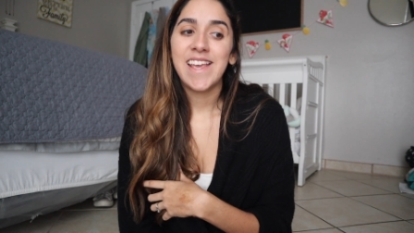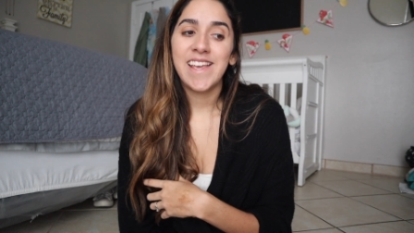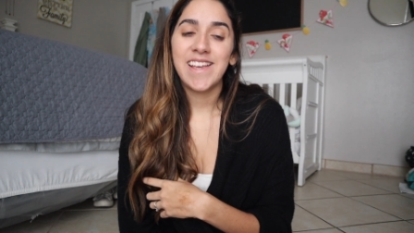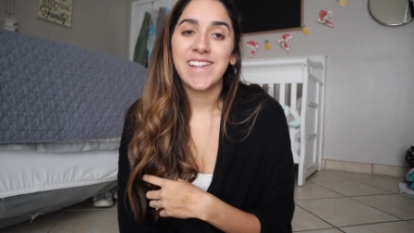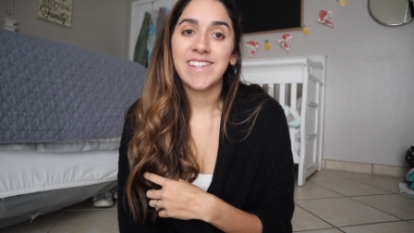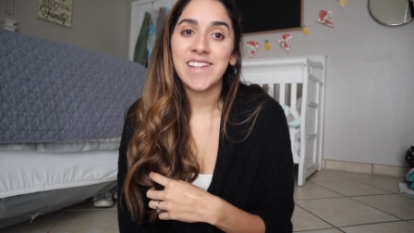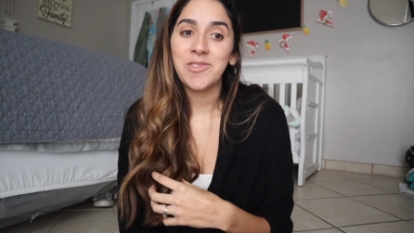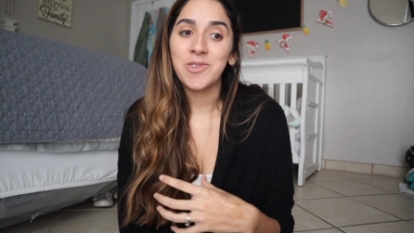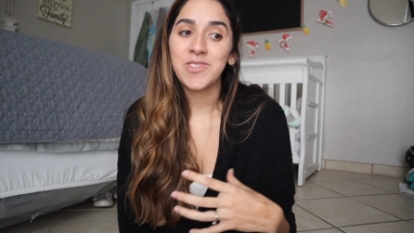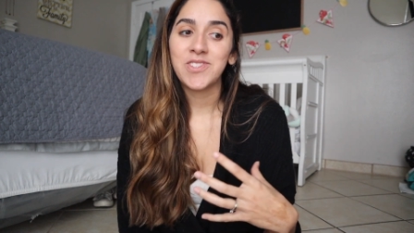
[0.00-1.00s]
and it
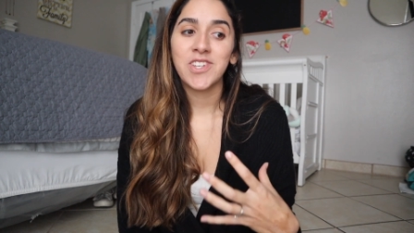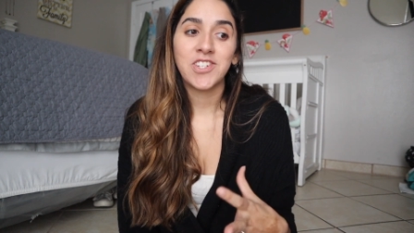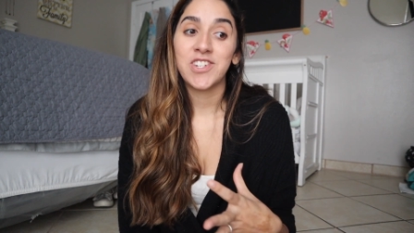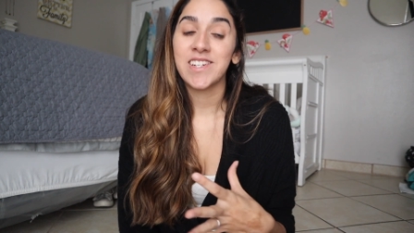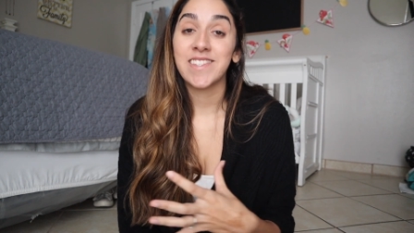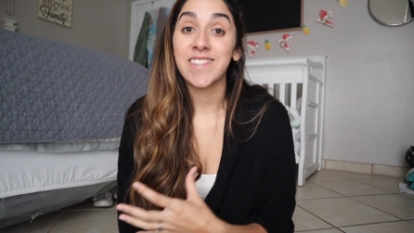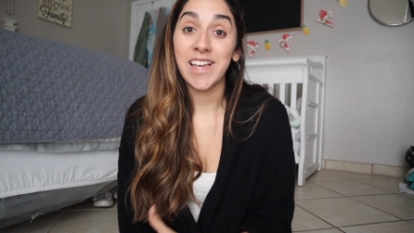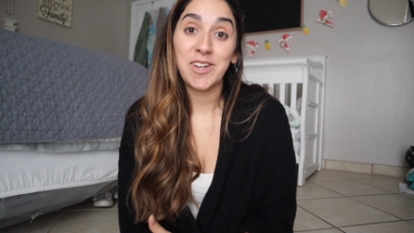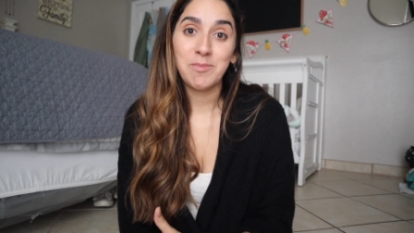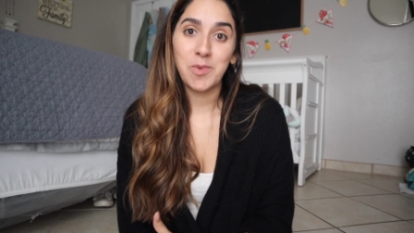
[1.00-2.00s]
was such an
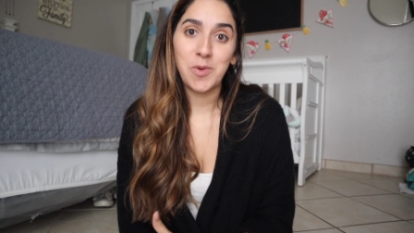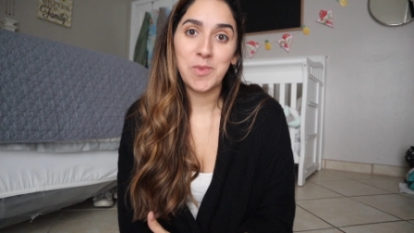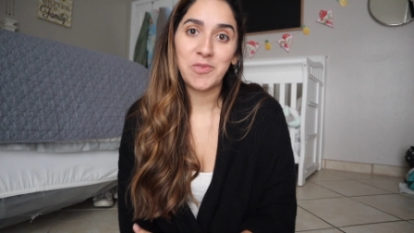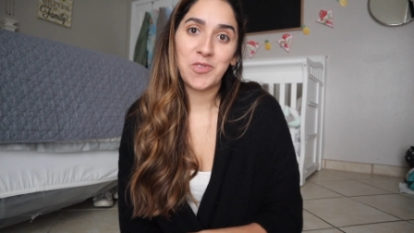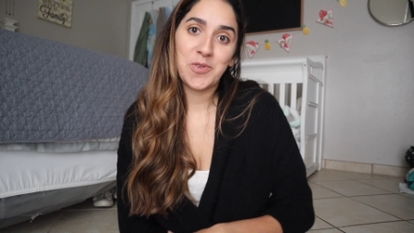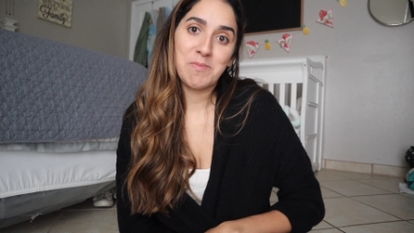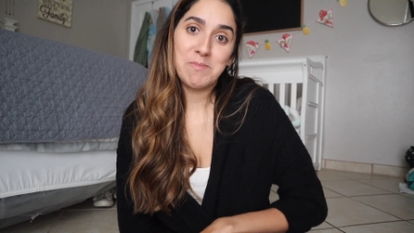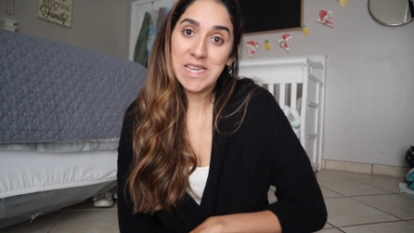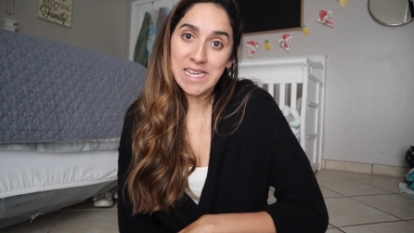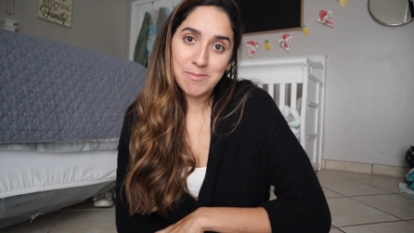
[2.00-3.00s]
exciting moment for
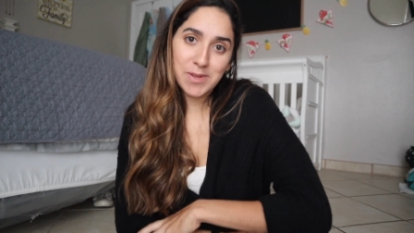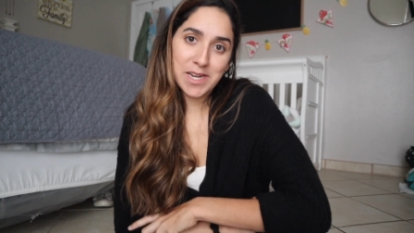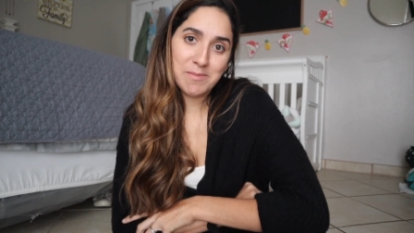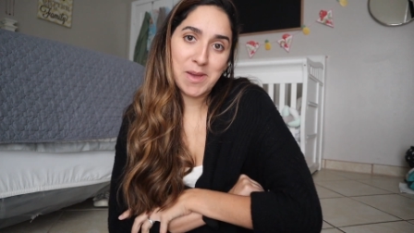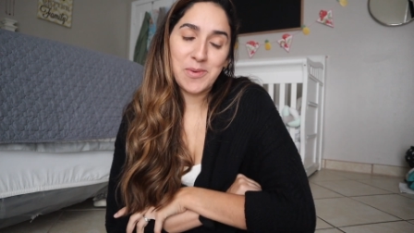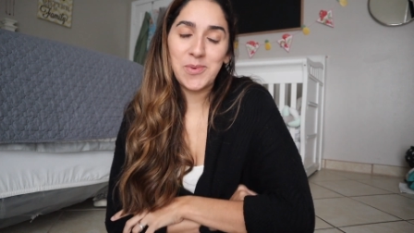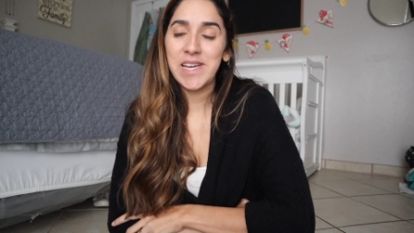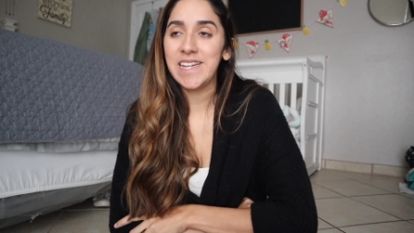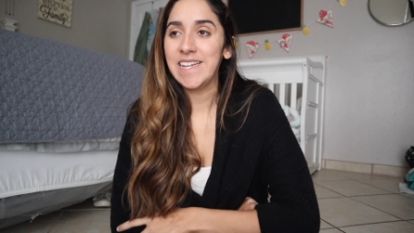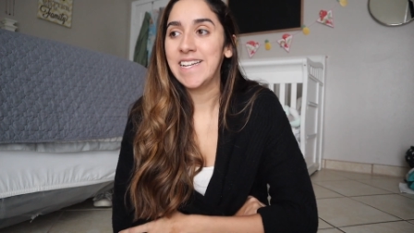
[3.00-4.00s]
me planning my
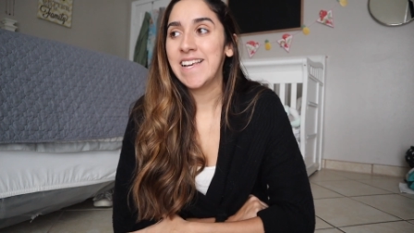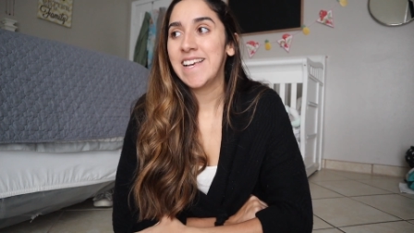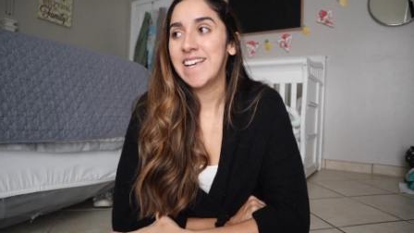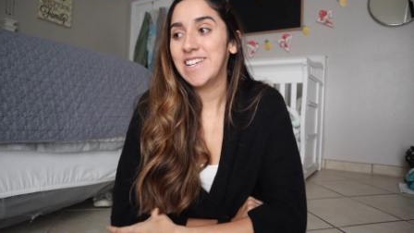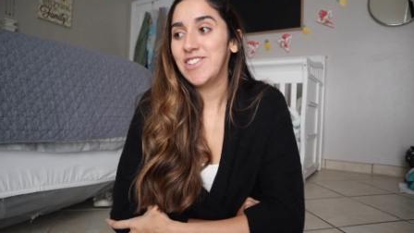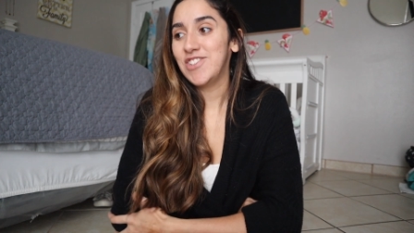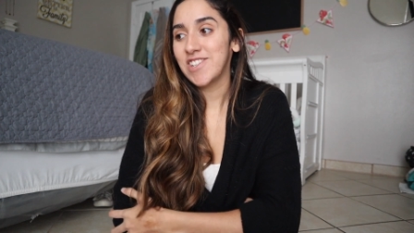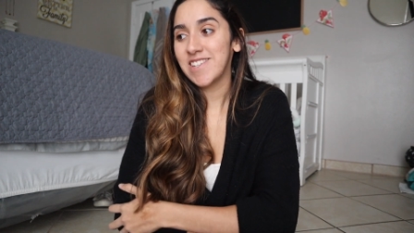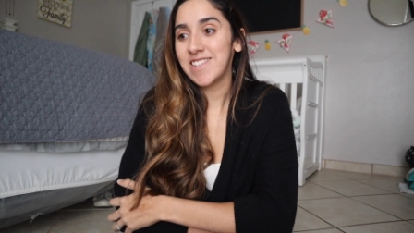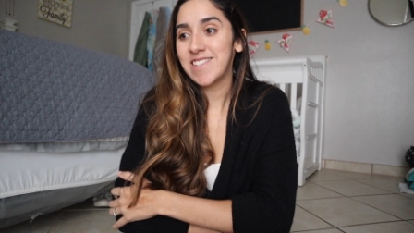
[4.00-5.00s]
wedding and
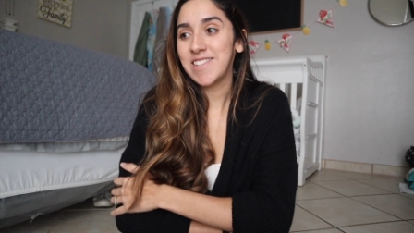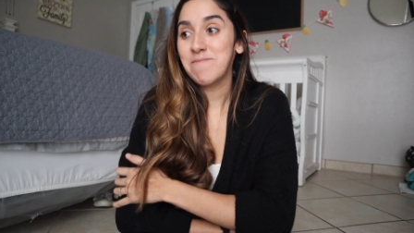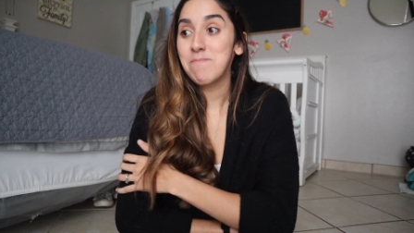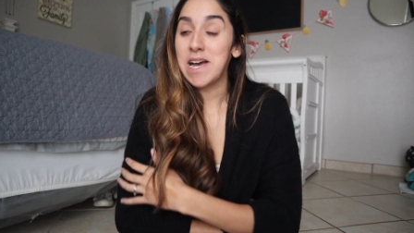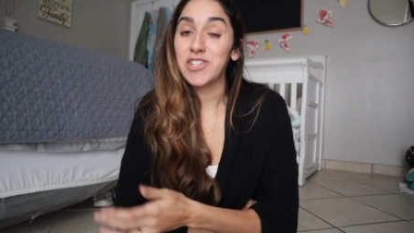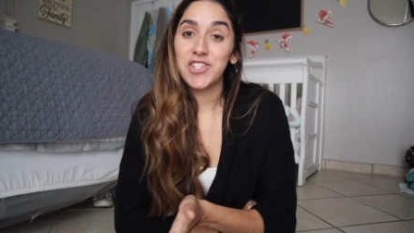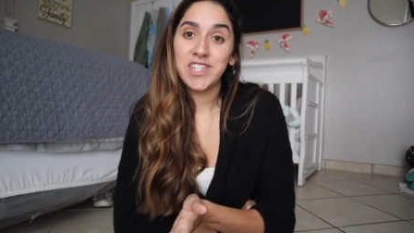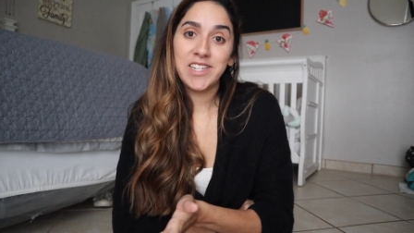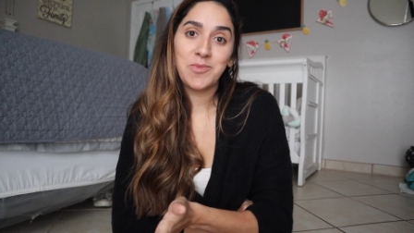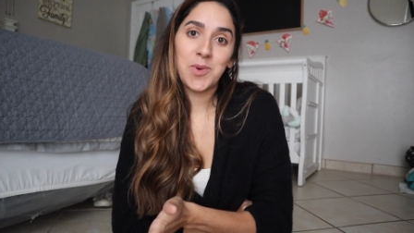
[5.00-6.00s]
just
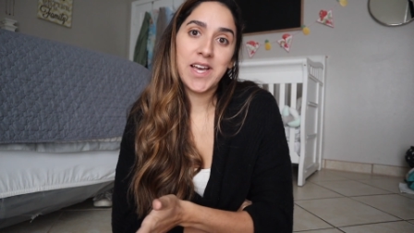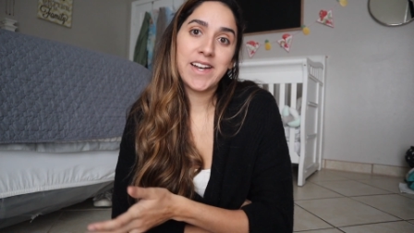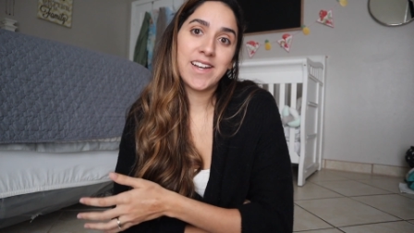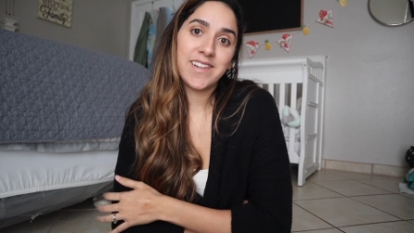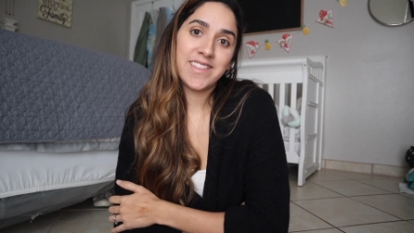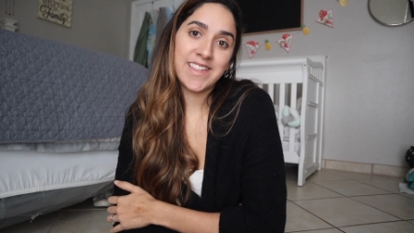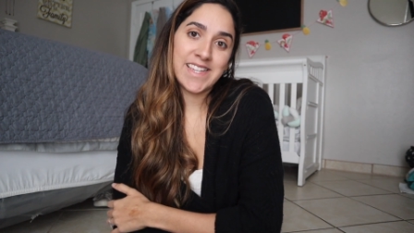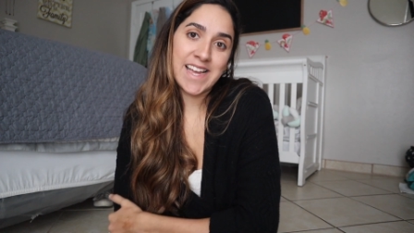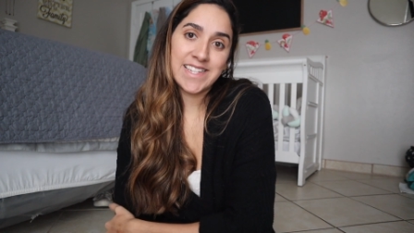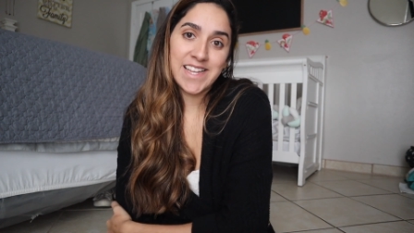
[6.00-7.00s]
imagining what
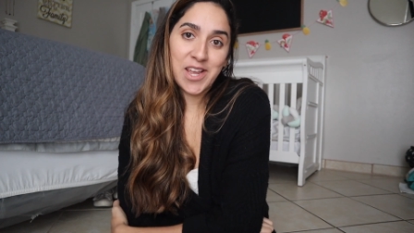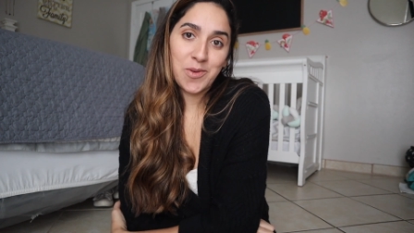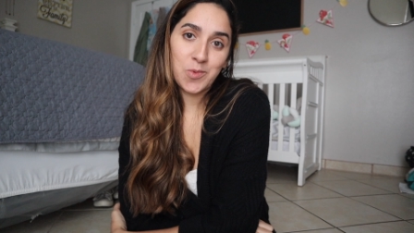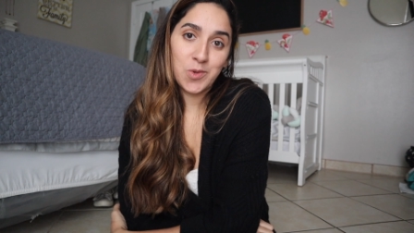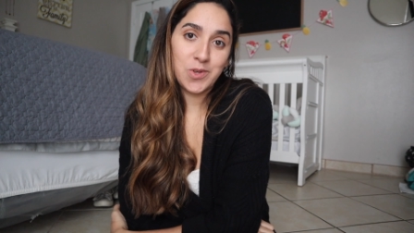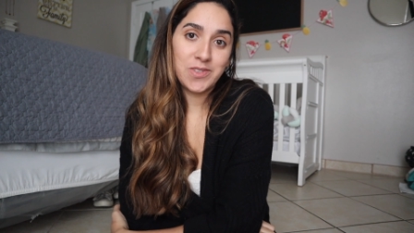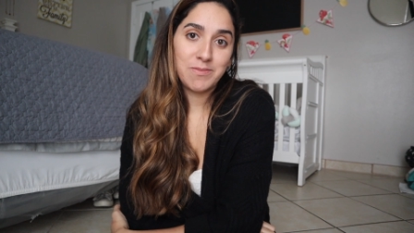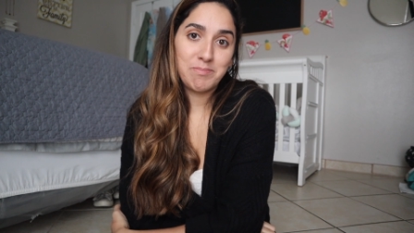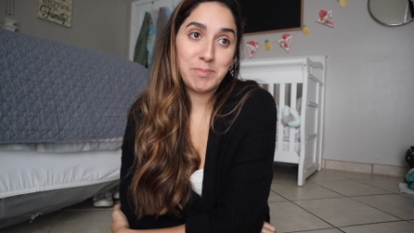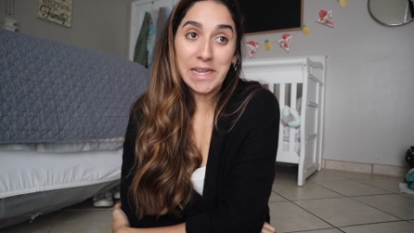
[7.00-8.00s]
that day would
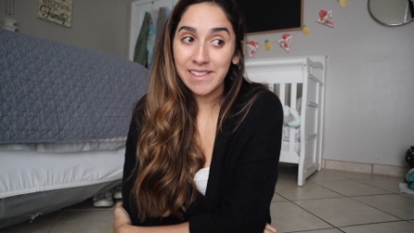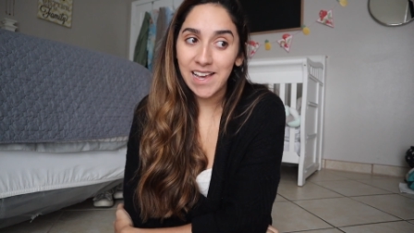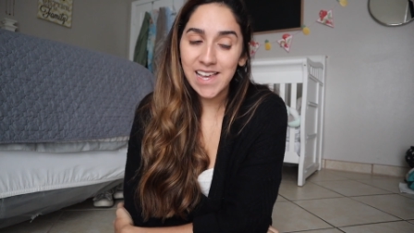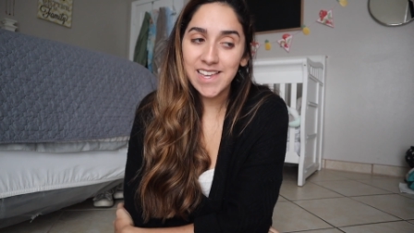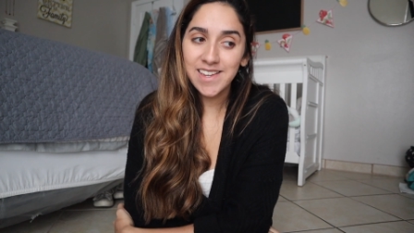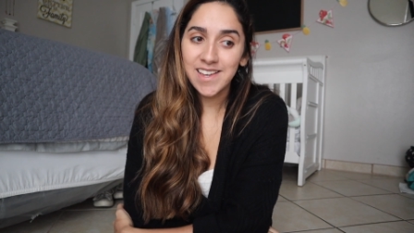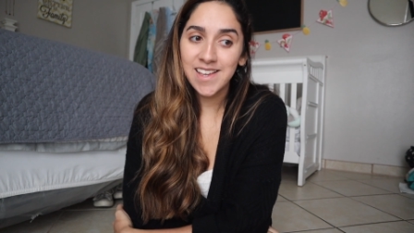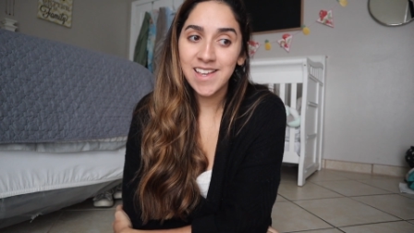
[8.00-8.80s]
be like,